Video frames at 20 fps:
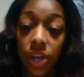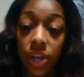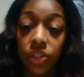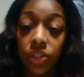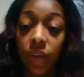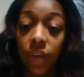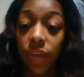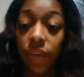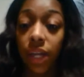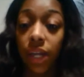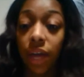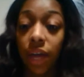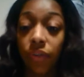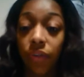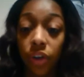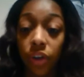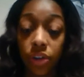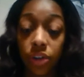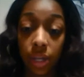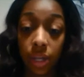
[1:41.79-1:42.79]
So I feel like I've
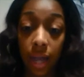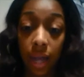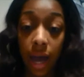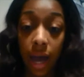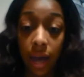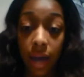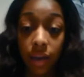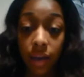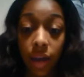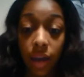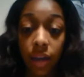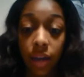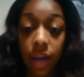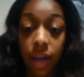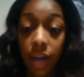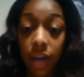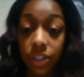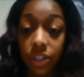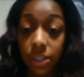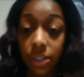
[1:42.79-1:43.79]
learned a lot,
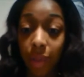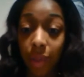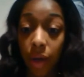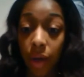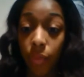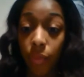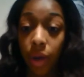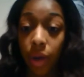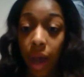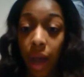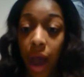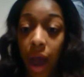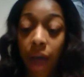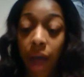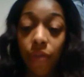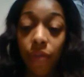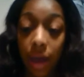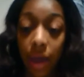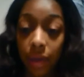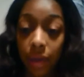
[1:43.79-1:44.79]
not just about what
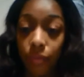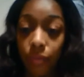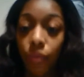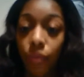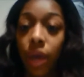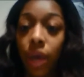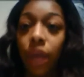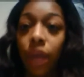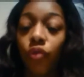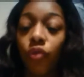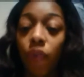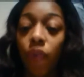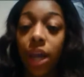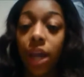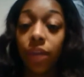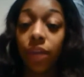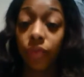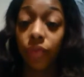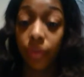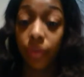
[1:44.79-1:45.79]
I've in
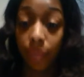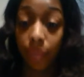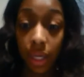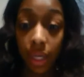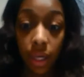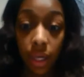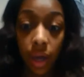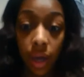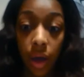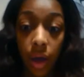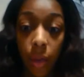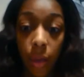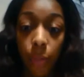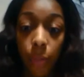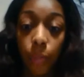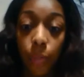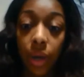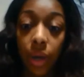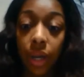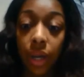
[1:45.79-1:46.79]
writing for me,
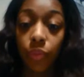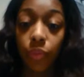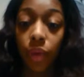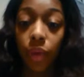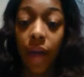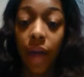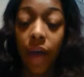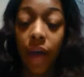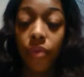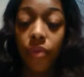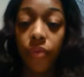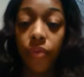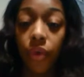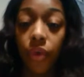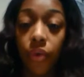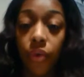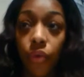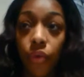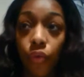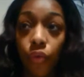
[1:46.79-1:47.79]
but in what I've
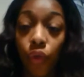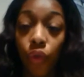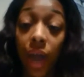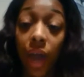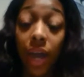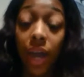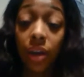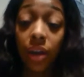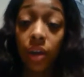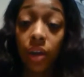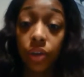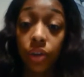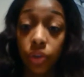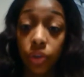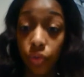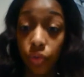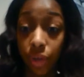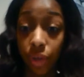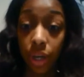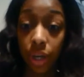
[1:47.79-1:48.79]
read.
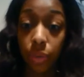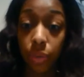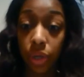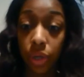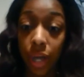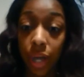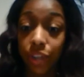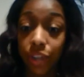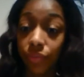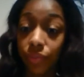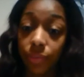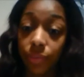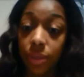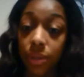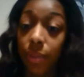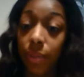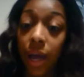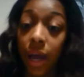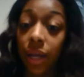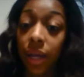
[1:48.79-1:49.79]
So written communication from
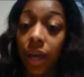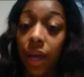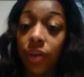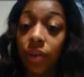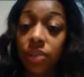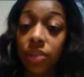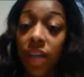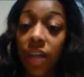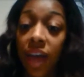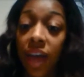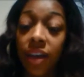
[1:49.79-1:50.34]
somebody else.